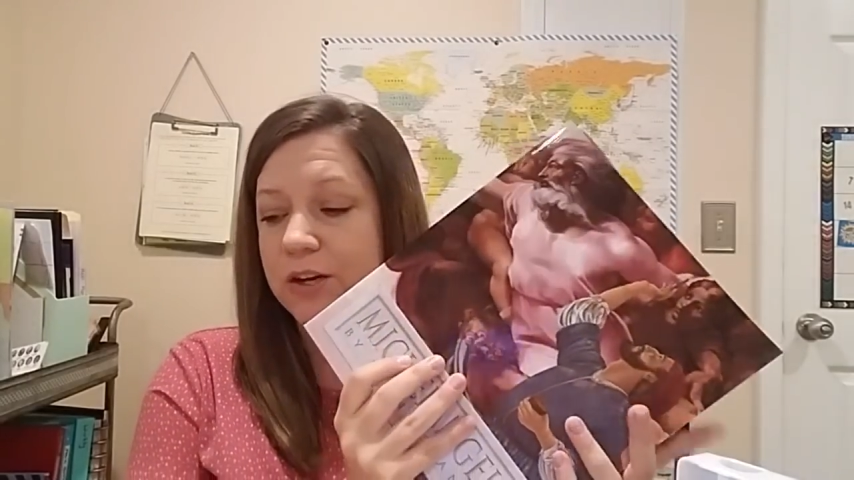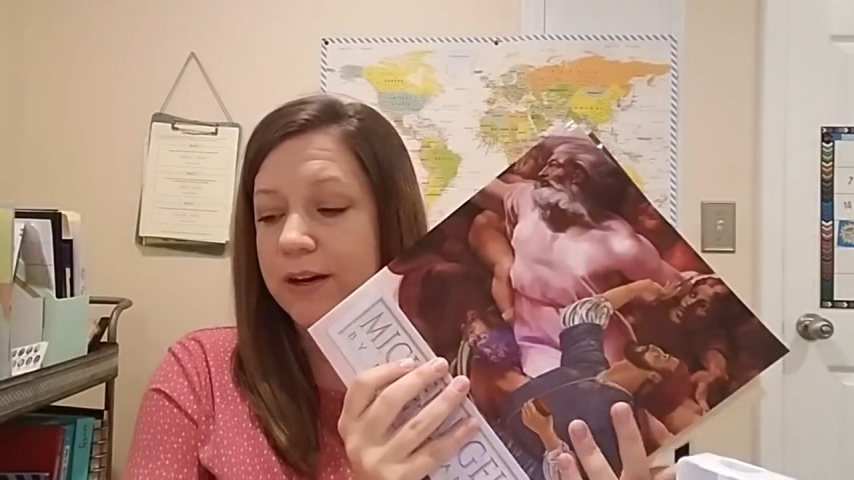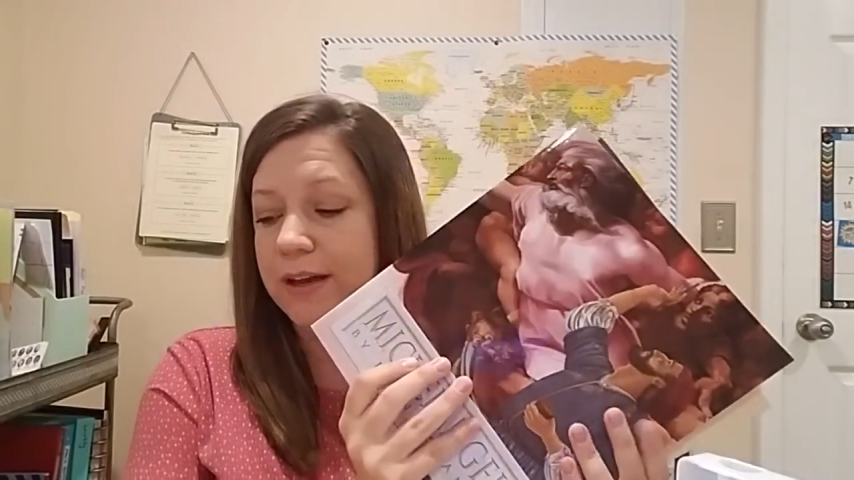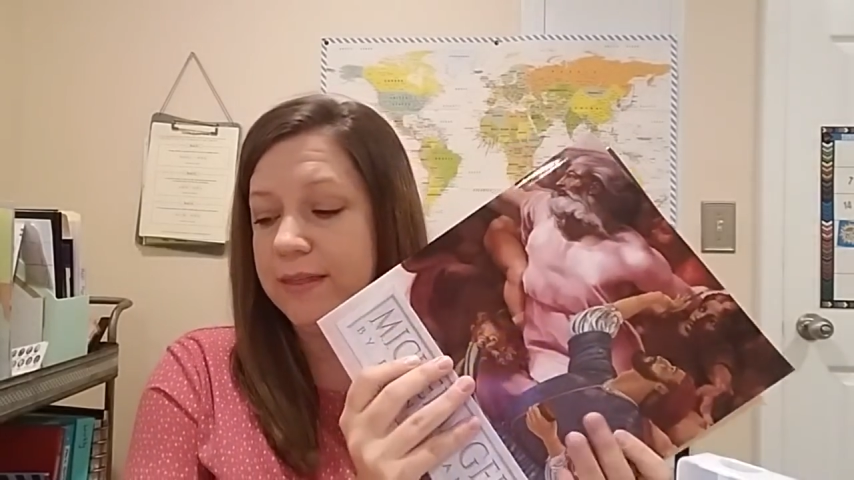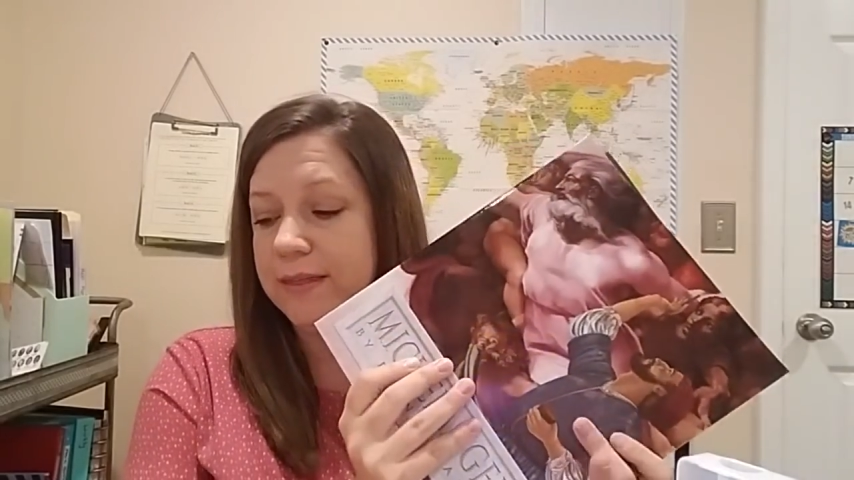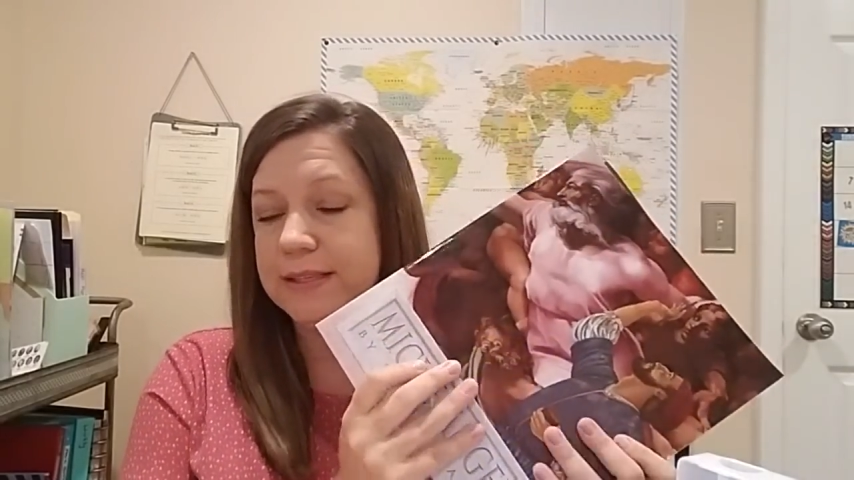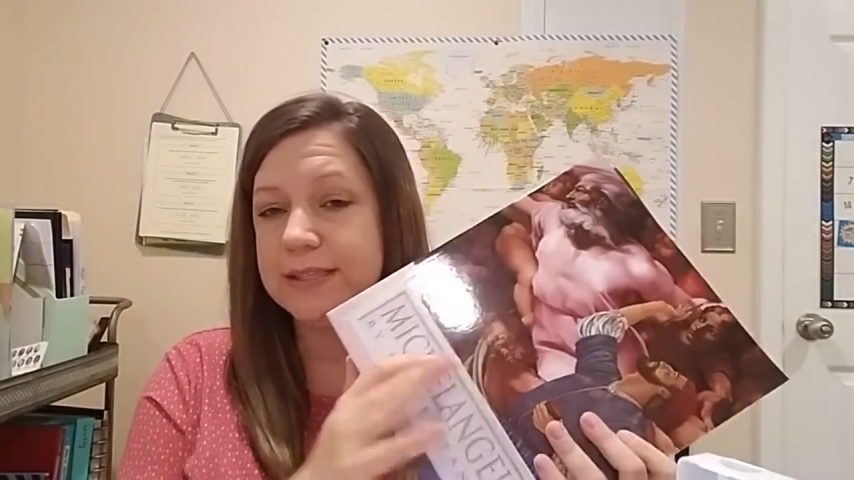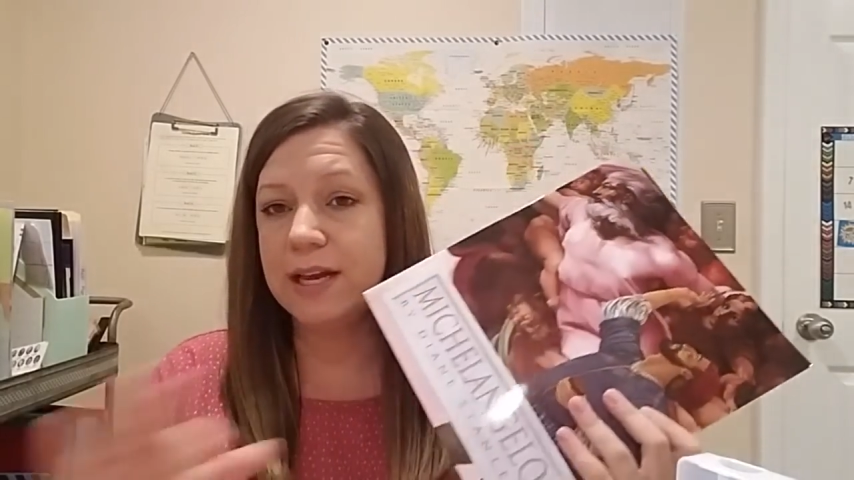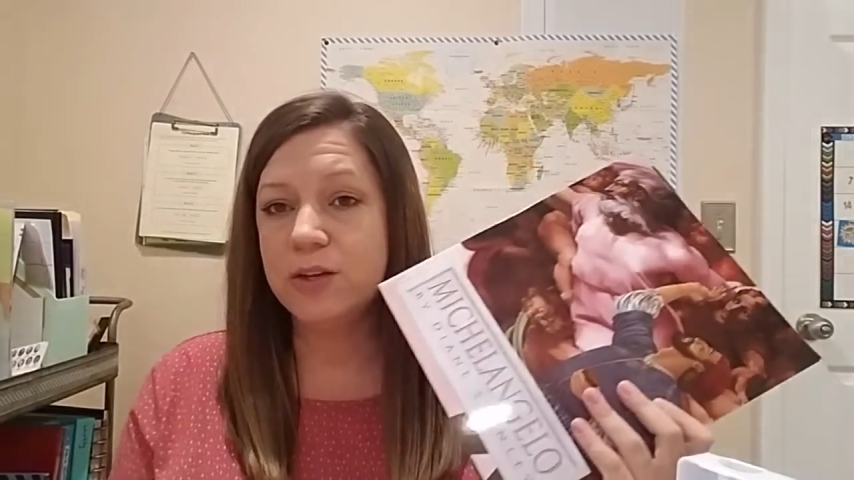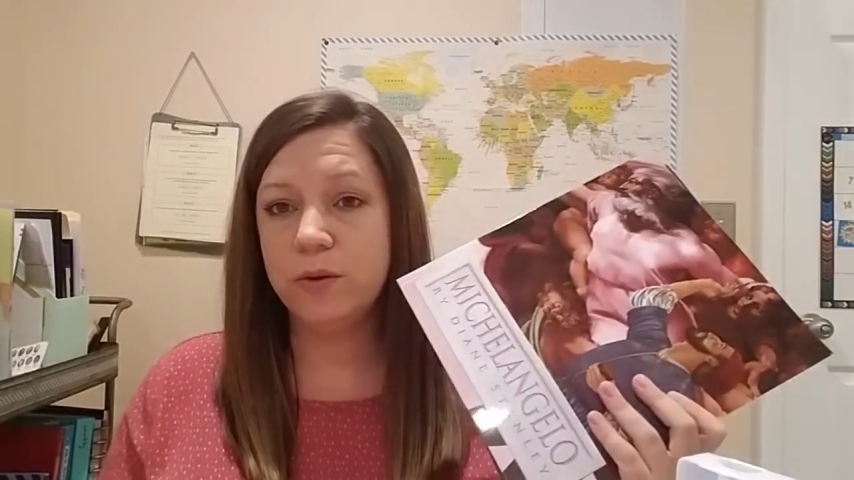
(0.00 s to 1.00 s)
are in the
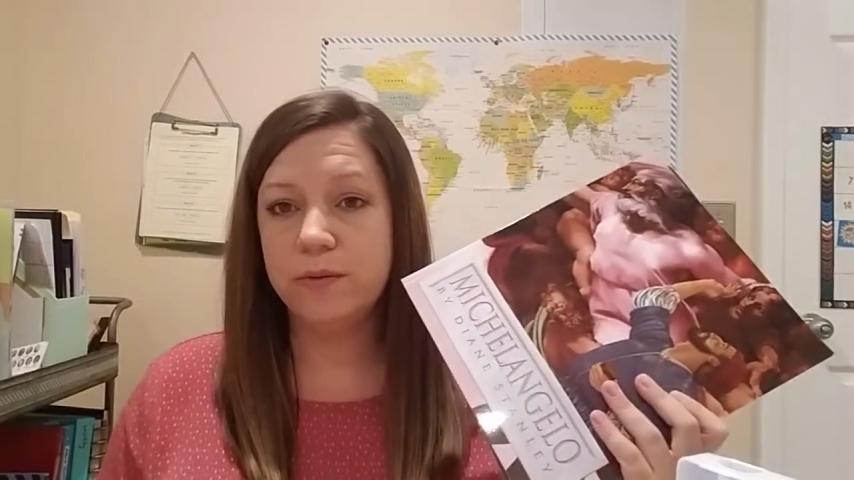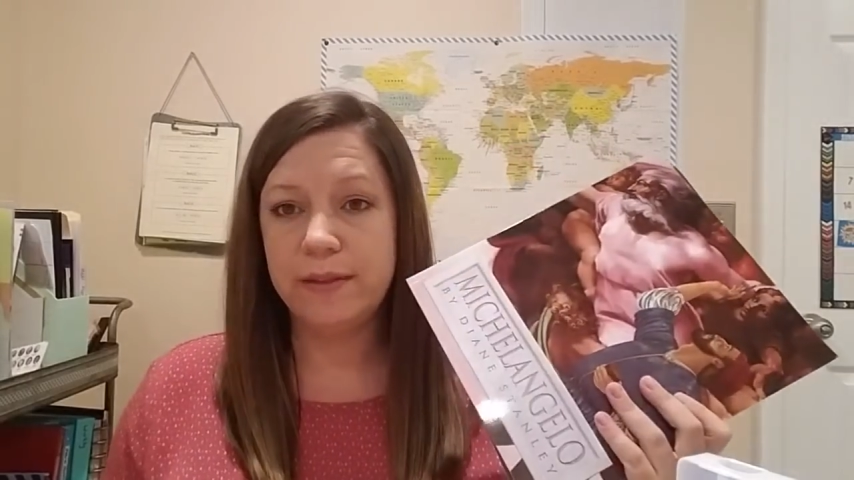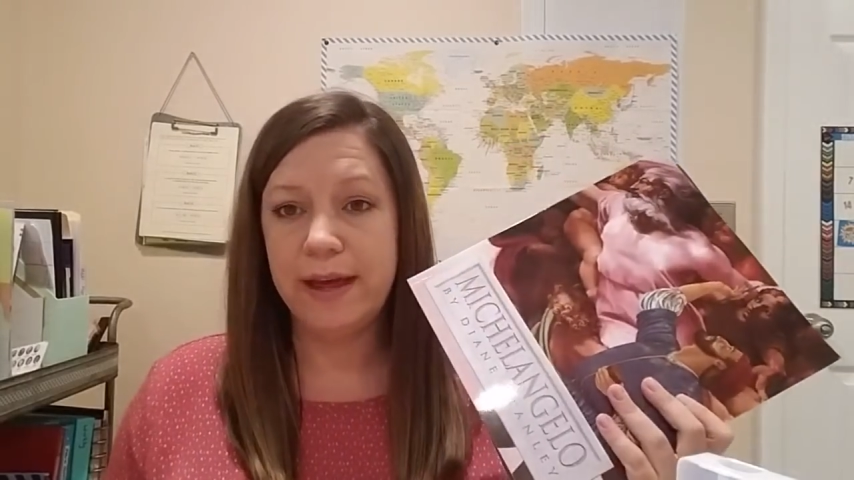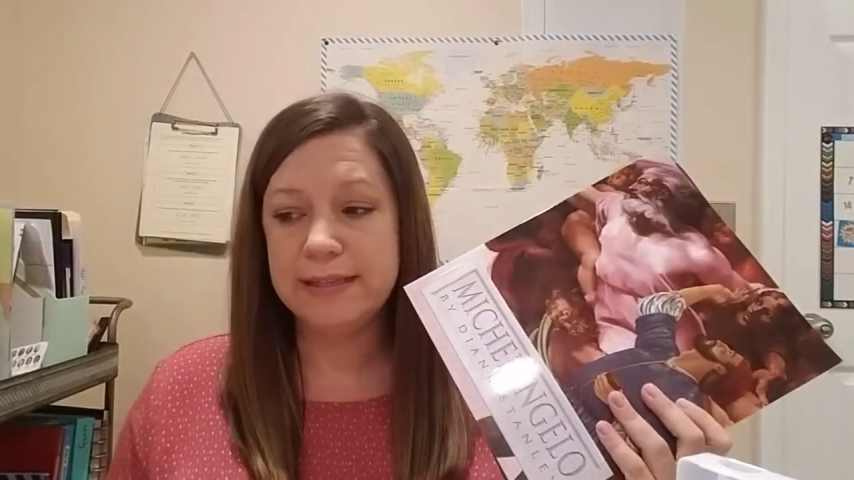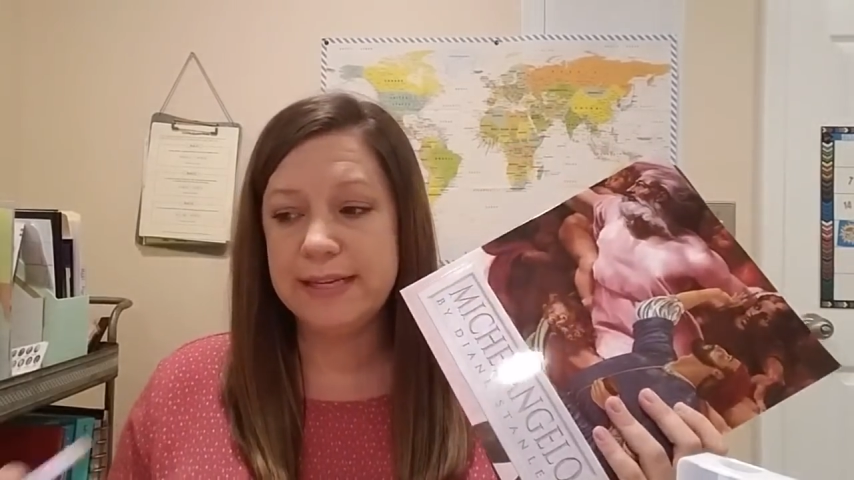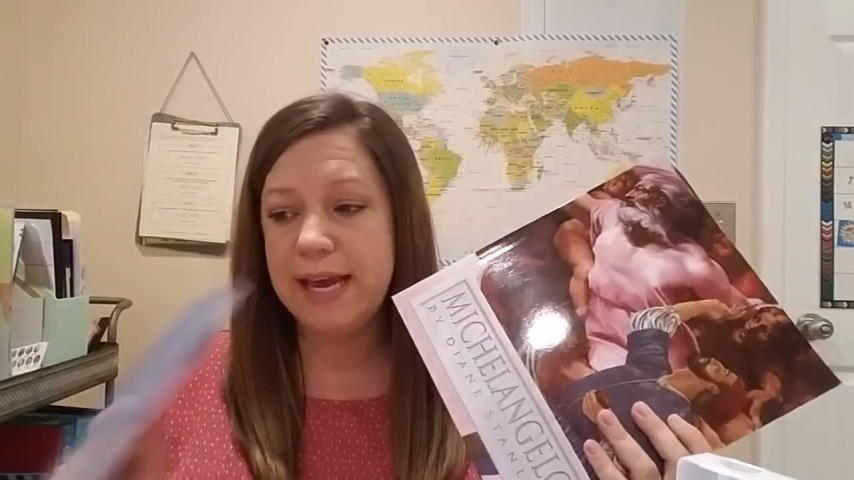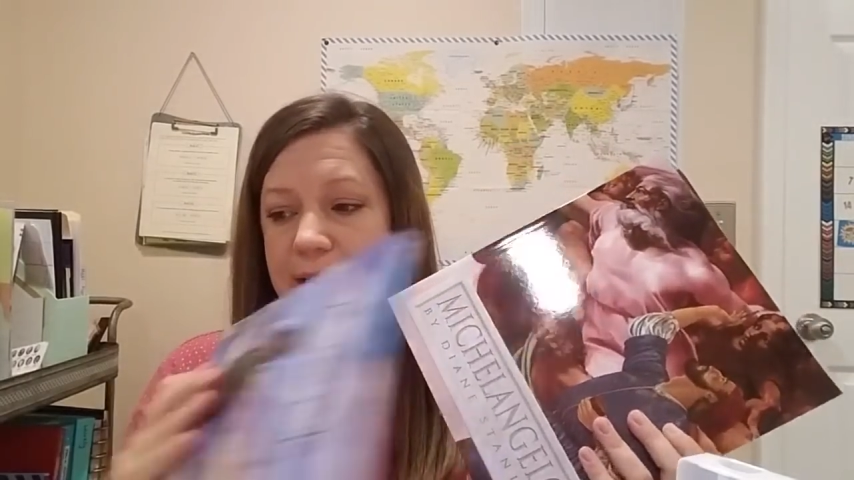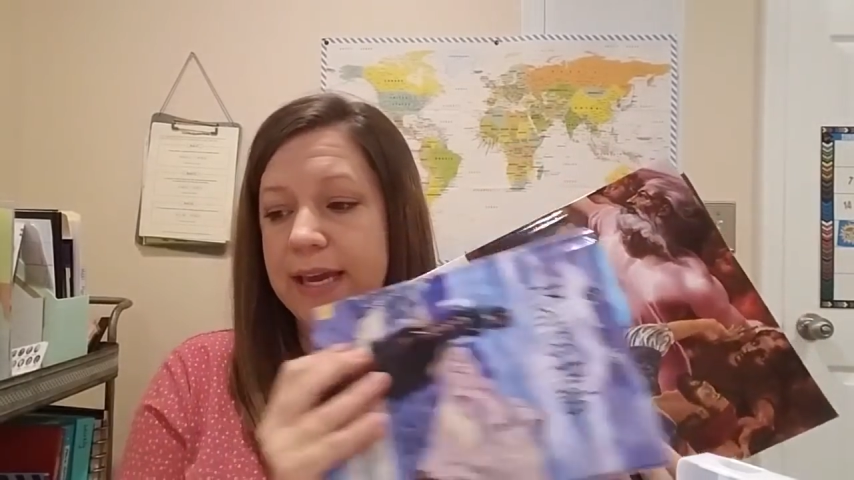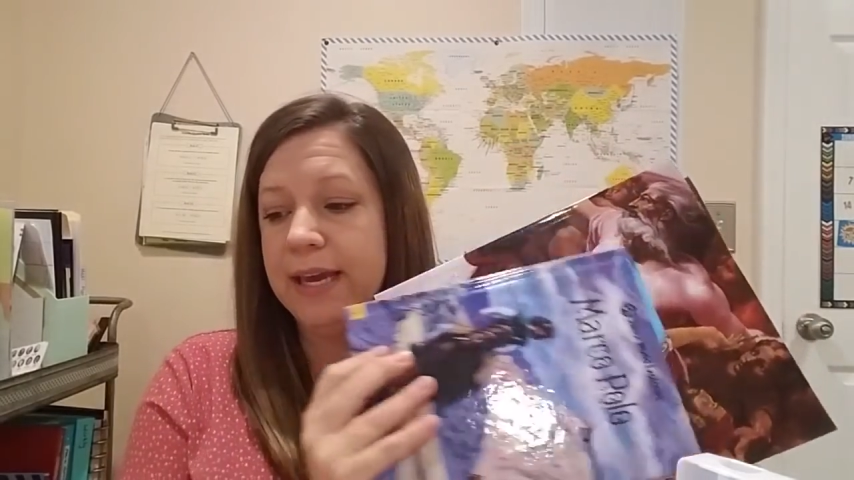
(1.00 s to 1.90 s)
schedule for that day.